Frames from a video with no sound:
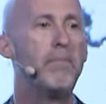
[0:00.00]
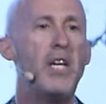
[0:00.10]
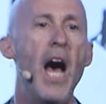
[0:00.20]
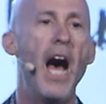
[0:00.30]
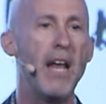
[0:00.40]

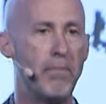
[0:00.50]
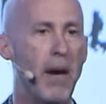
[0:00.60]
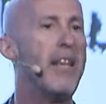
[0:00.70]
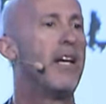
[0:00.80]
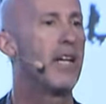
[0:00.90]
not
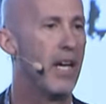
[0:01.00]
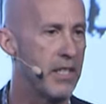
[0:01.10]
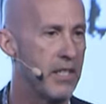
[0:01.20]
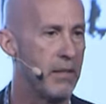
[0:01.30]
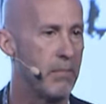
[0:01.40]
by the
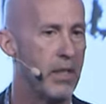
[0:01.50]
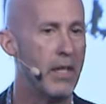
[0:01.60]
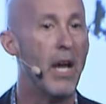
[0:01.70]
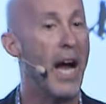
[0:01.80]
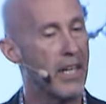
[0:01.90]
customer.
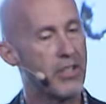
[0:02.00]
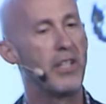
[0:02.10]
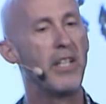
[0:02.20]
Actually,